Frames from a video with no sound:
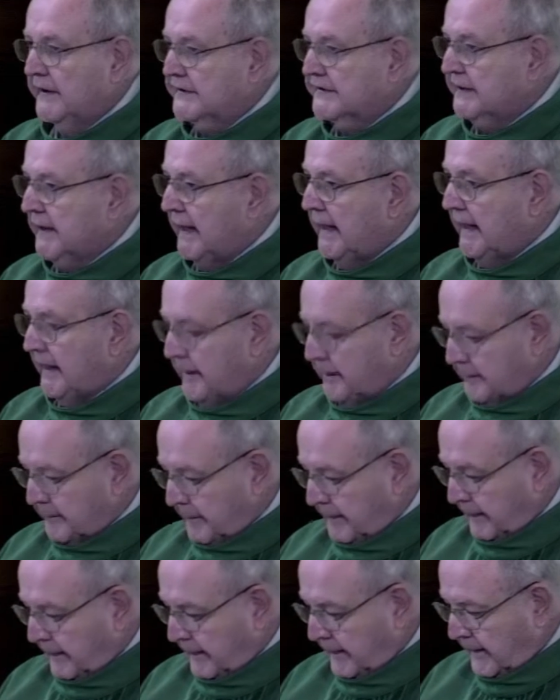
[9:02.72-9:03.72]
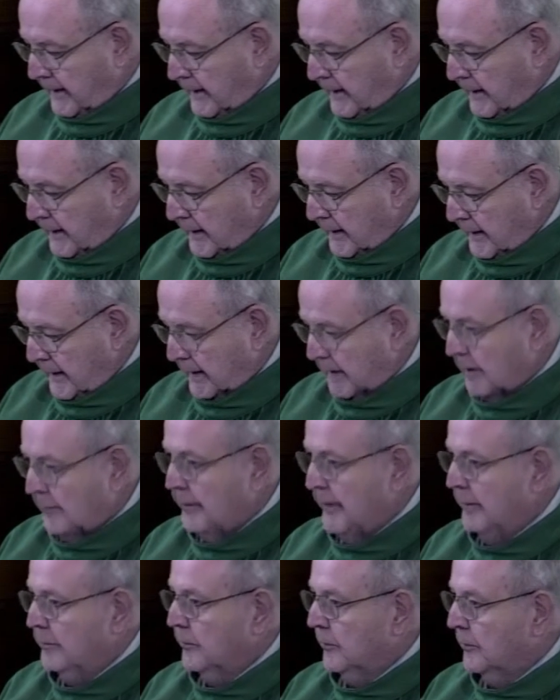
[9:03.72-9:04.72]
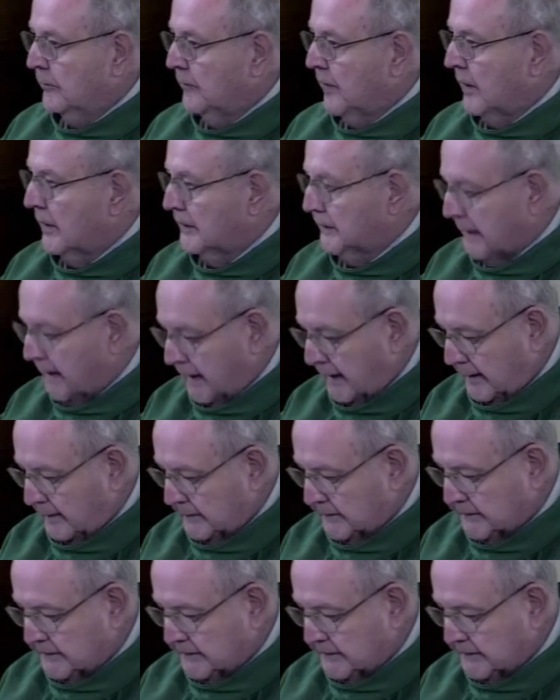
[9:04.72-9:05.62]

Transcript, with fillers: day and the people of our times.